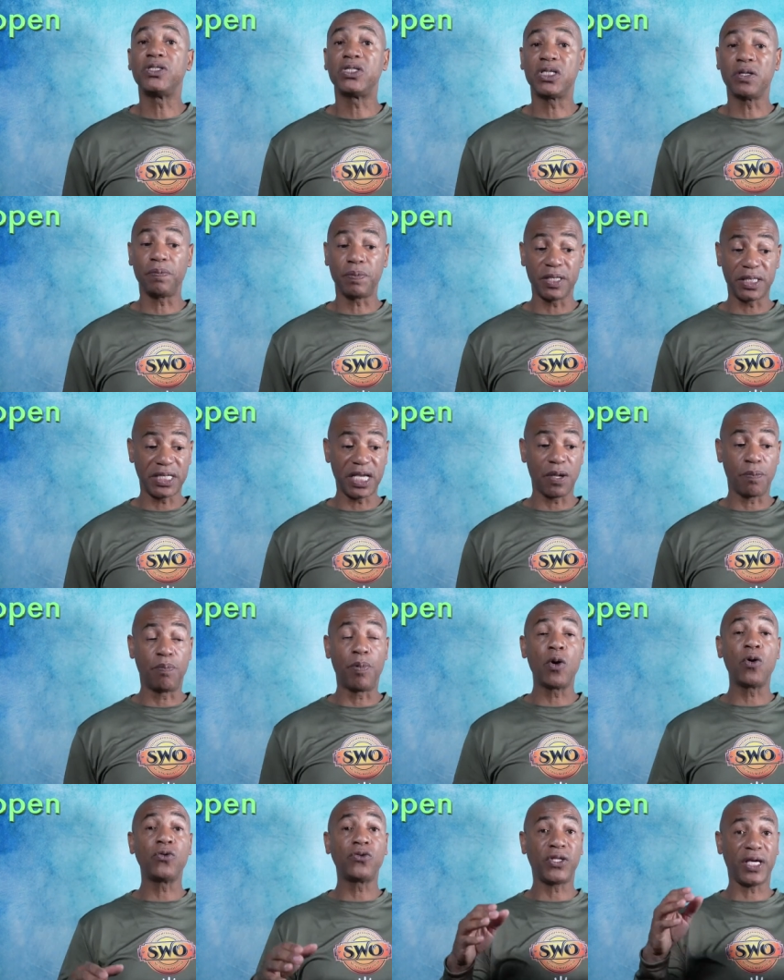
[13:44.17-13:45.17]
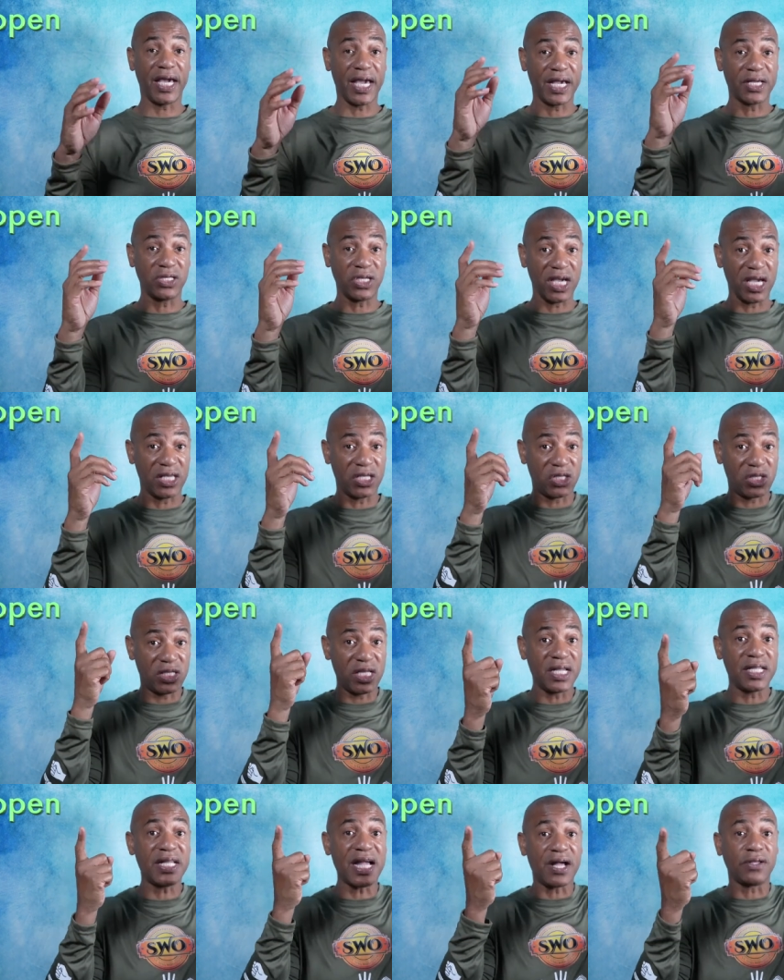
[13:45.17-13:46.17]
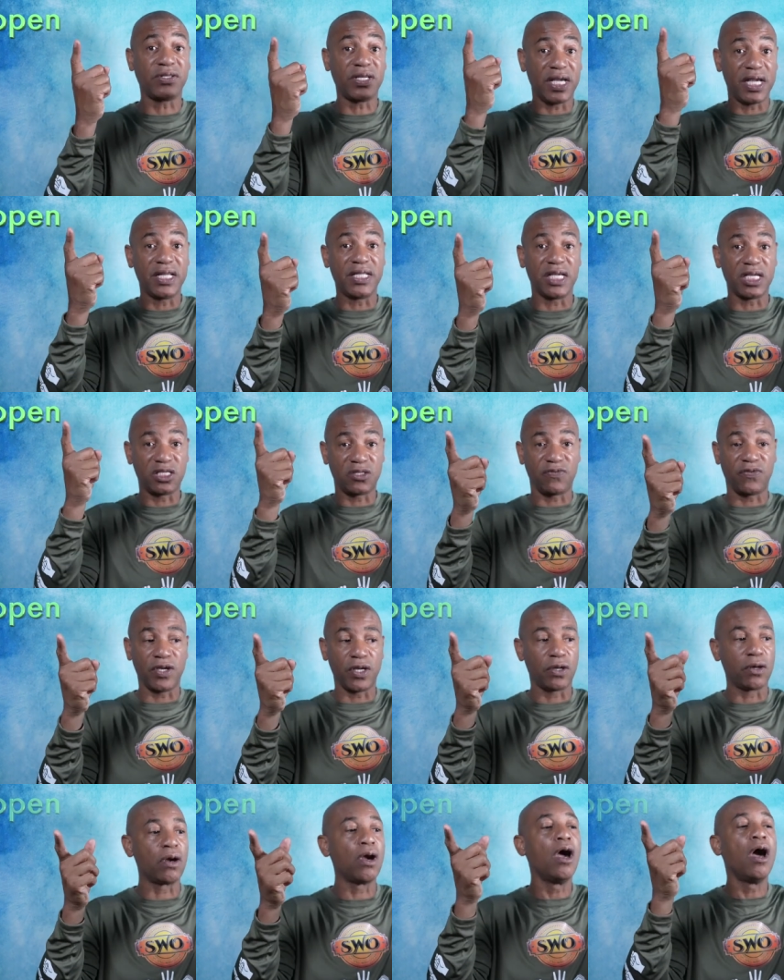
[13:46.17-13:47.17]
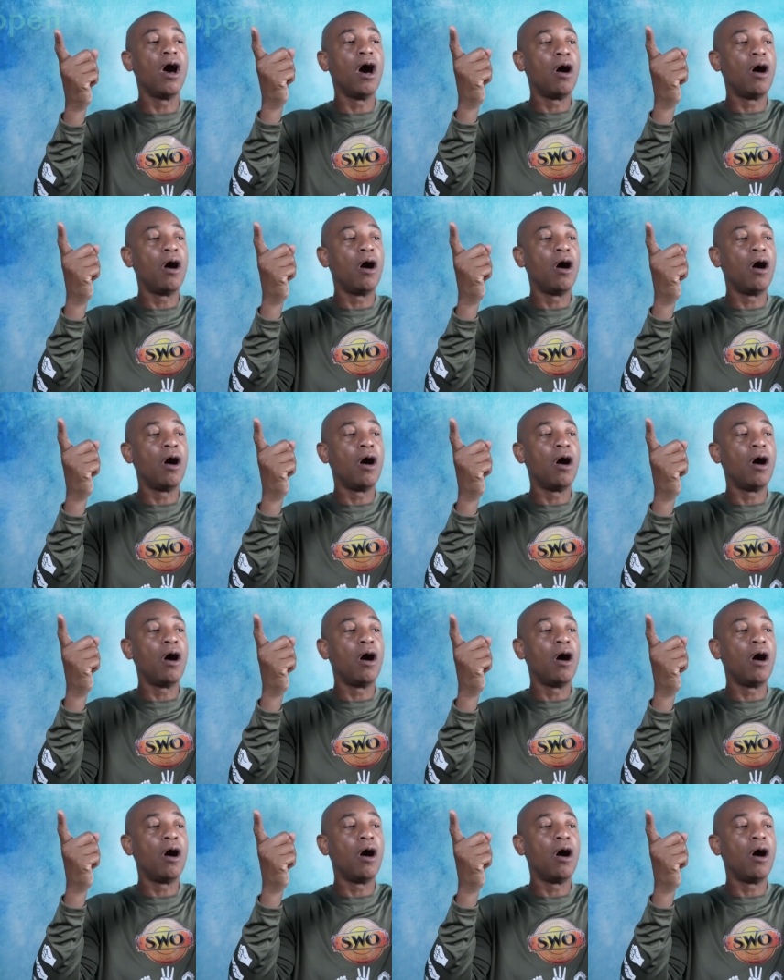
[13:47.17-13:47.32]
simply take both hands, extend out the index finger,